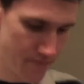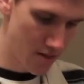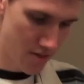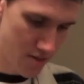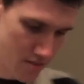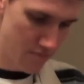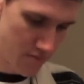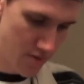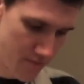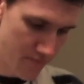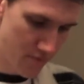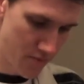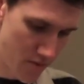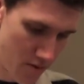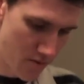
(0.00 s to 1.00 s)
Well, it's
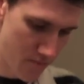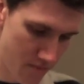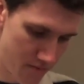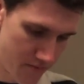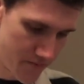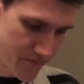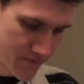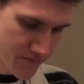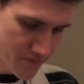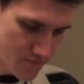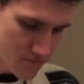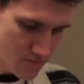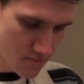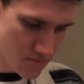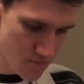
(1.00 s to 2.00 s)
not literally a
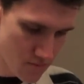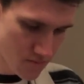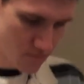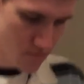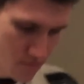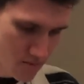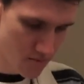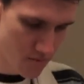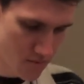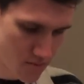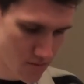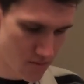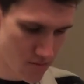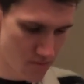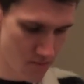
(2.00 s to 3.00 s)
drowned god. It's
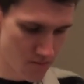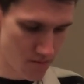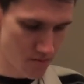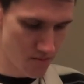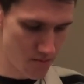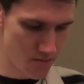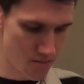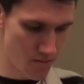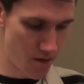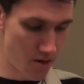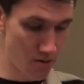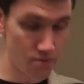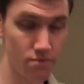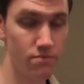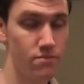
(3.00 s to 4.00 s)
it's actually a no,
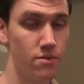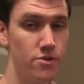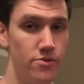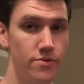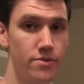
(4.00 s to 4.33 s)
dude. No,